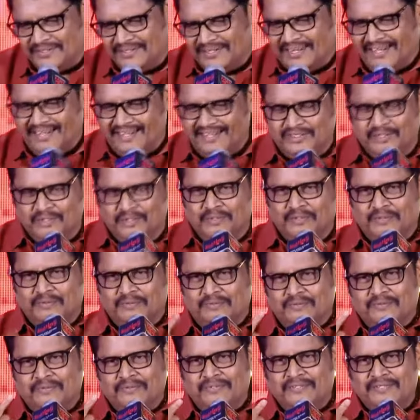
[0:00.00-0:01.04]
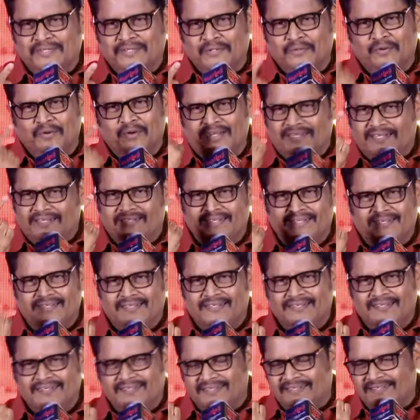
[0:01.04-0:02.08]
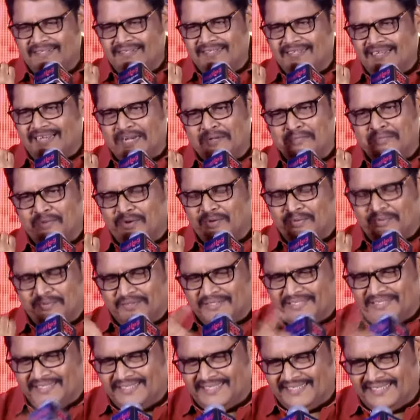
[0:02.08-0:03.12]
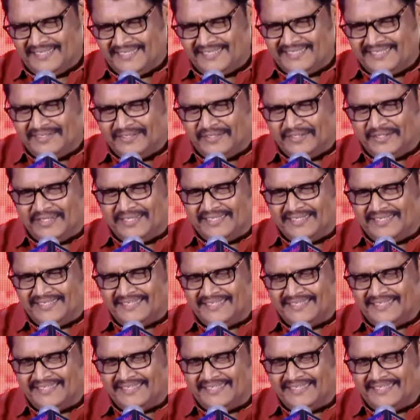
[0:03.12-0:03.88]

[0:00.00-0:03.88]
naaku oka anubhavam undandi. Oka